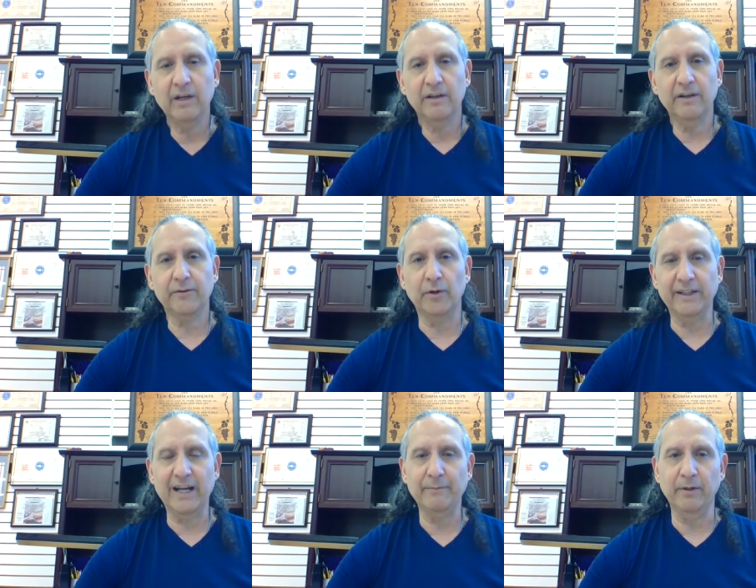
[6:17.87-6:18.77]
The
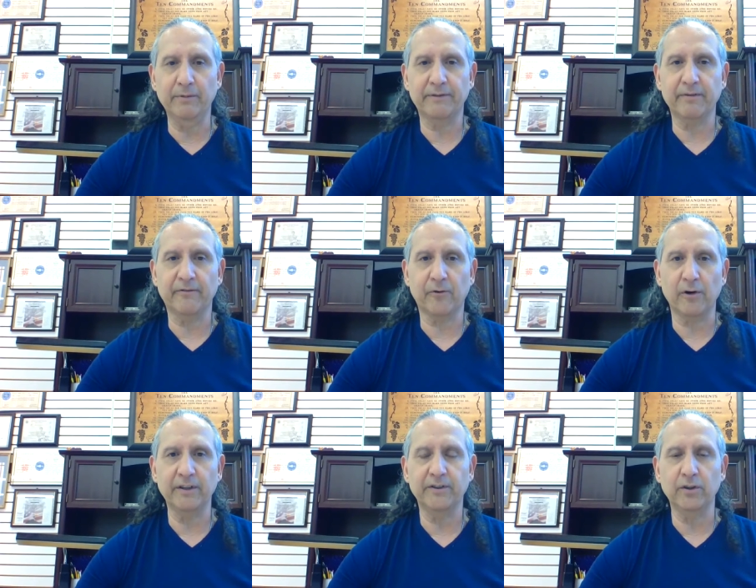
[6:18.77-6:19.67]
29 movements
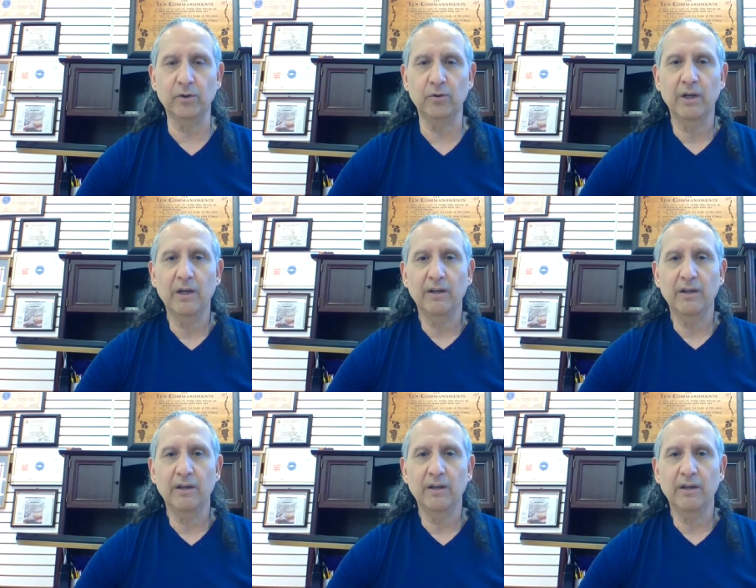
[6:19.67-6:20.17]
referring to